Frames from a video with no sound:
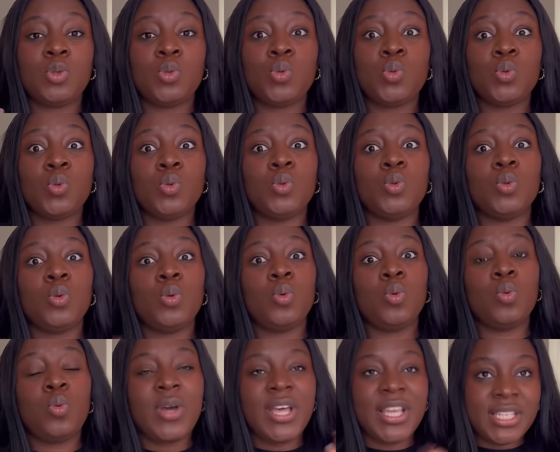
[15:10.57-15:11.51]
to
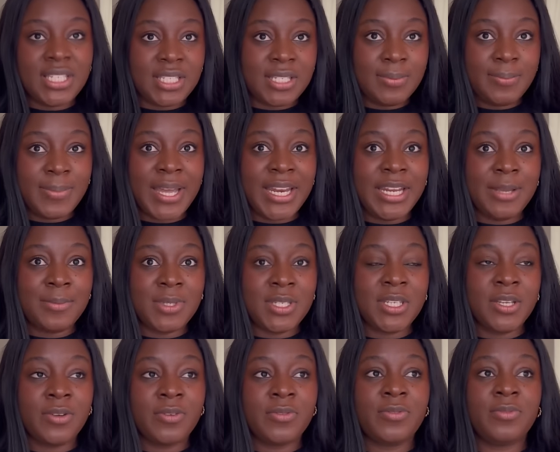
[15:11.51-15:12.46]
WES by
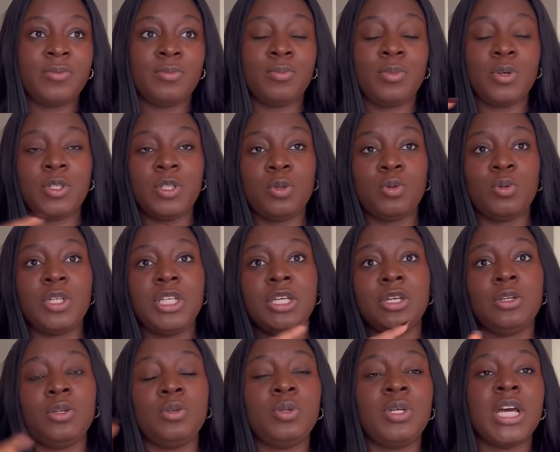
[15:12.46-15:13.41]
themselves, but they would
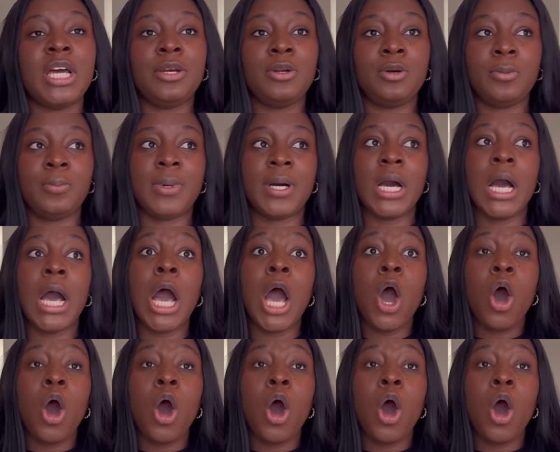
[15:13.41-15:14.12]
include that number.